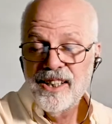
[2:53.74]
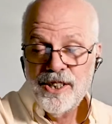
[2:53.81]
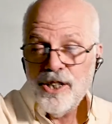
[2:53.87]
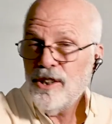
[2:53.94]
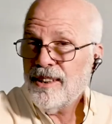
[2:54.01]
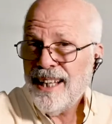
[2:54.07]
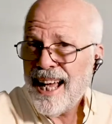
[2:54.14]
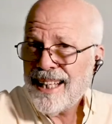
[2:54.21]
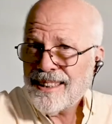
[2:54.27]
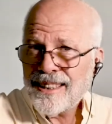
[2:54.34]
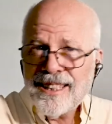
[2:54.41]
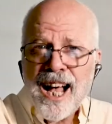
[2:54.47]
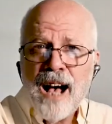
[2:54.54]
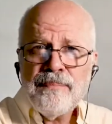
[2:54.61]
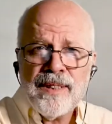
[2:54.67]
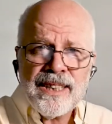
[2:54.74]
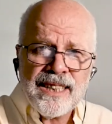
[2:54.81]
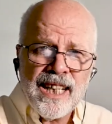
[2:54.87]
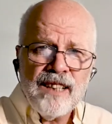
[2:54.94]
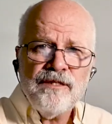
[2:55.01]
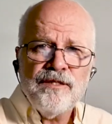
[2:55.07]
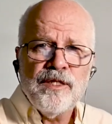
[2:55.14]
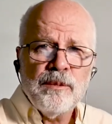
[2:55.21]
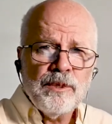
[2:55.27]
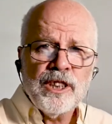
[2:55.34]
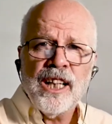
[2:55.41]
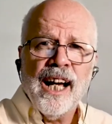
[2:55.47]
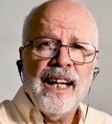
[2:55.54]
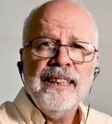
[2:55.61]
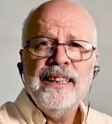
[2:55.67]
You can't stop the sun from
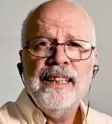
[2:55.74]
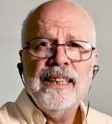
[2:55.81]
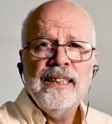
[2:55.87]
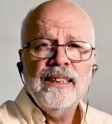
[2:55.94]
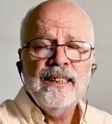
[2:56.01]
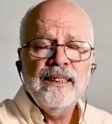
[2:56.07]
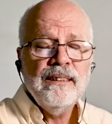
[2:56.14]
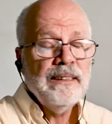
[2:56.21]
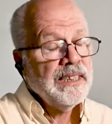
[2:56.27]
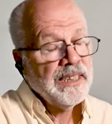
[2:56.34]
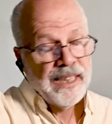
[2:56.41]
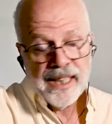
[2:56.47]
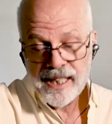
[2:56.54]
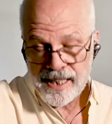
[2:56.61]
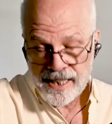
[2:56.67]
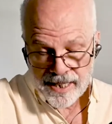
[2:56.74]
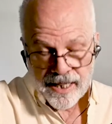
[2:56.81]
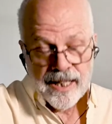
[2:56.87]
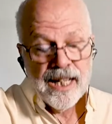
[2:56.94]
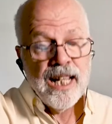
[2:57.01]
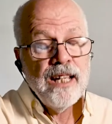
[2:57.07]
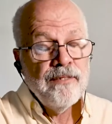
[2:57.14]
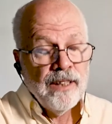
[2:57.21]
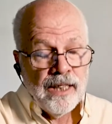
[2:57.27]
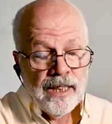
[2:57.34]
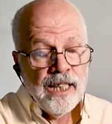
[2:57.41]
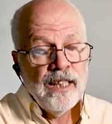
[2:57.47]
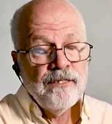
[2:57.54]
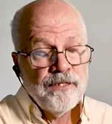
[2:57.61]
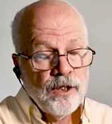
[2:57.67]
shining, even
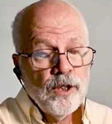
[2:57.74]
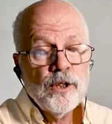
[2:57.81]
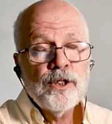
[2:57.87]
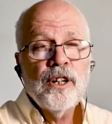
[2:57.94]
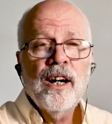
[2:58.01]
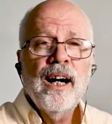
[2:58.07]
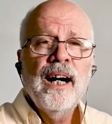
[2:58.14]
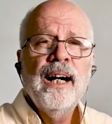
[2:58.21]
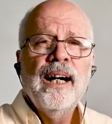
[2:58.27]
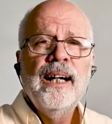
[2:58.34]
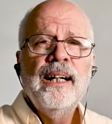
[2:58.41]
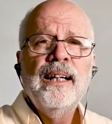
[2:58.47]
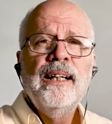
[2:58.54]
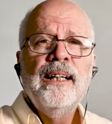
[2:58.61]
if you try.